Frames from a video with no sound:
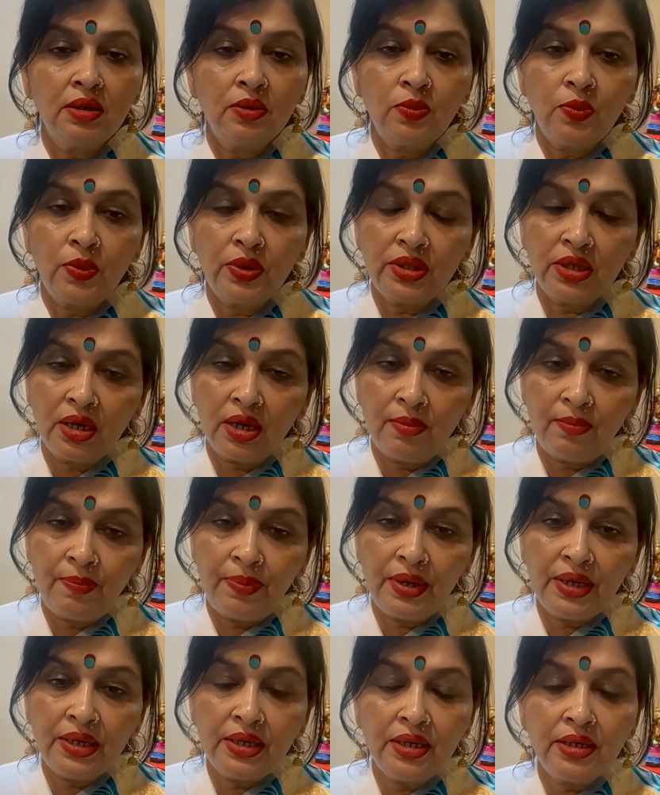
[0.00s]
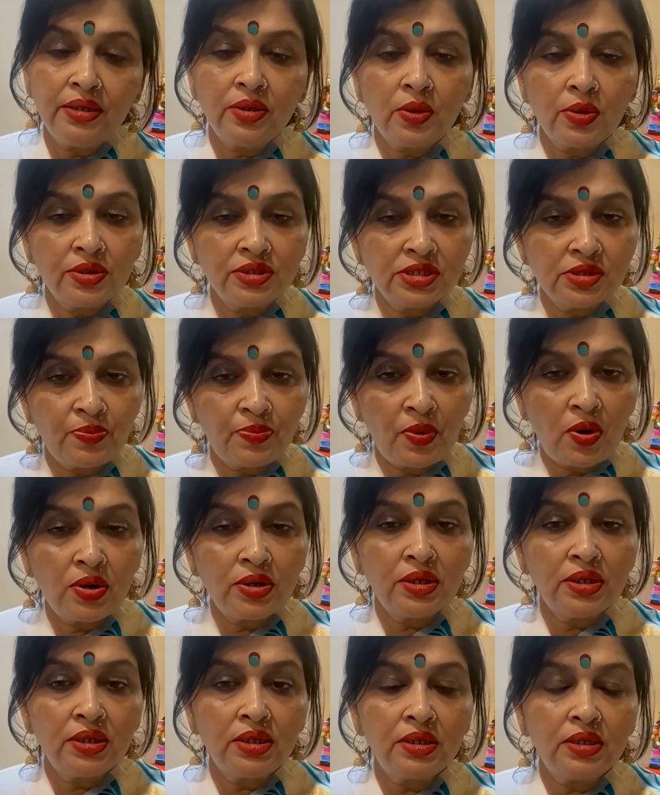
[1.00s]
whether complainant or
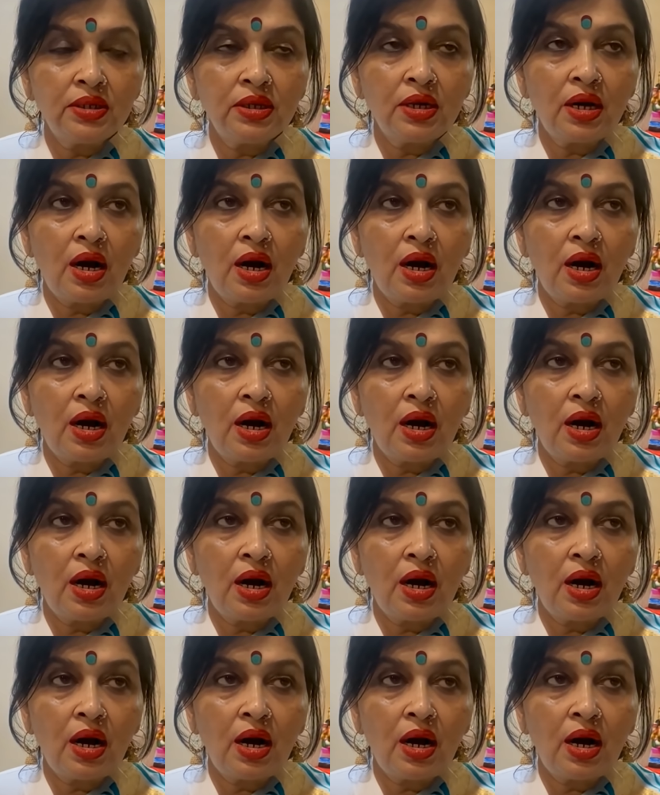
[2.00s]
respondent,